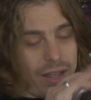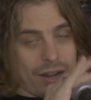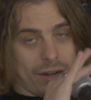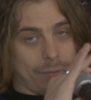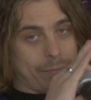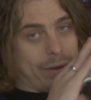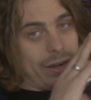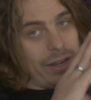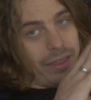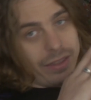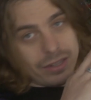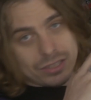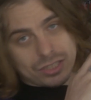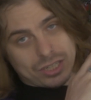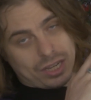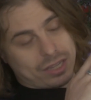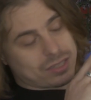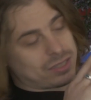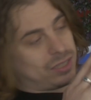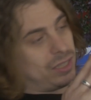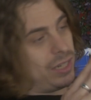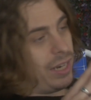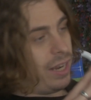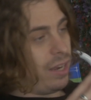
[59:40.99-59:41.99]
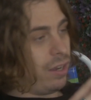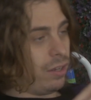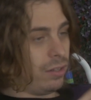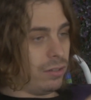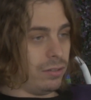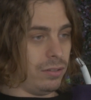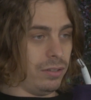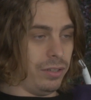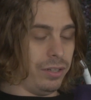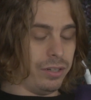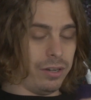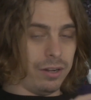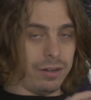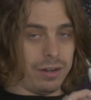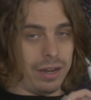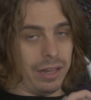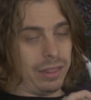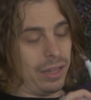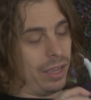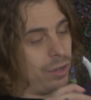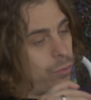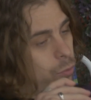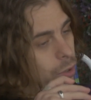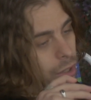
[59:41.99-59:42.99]
anybody that checks it out. I
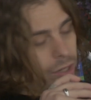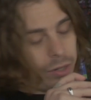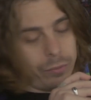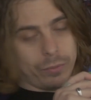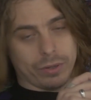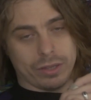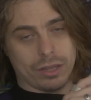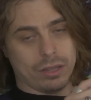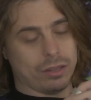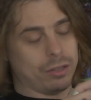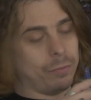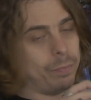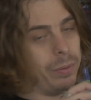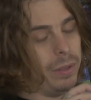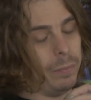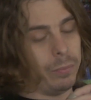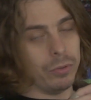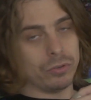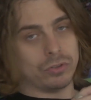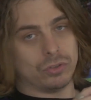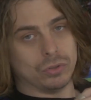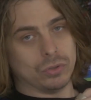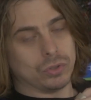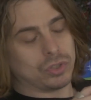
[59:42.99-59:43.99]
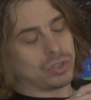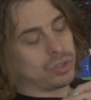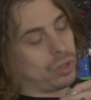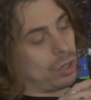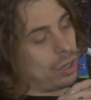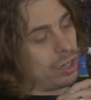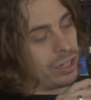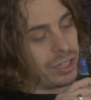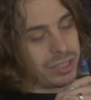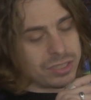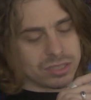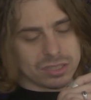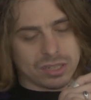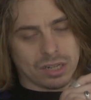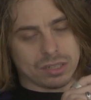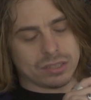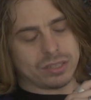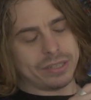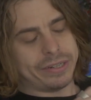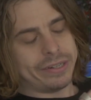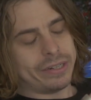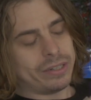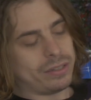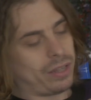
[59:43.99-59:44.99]
like working with other people too. So artists out
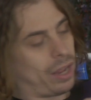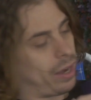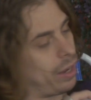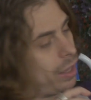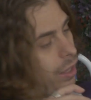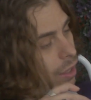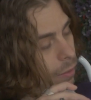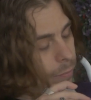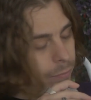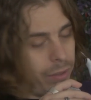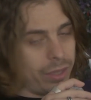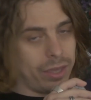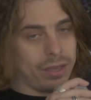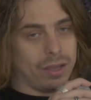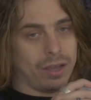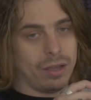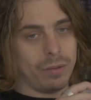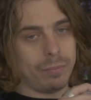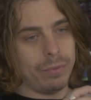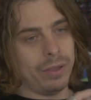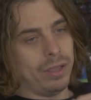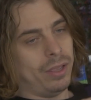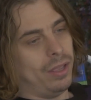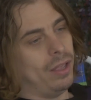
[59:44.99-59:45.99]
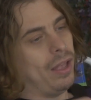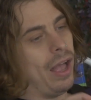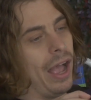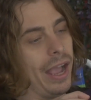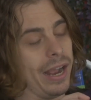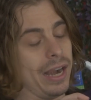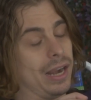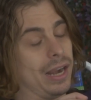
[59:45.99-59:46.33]
there, like, hit me up. I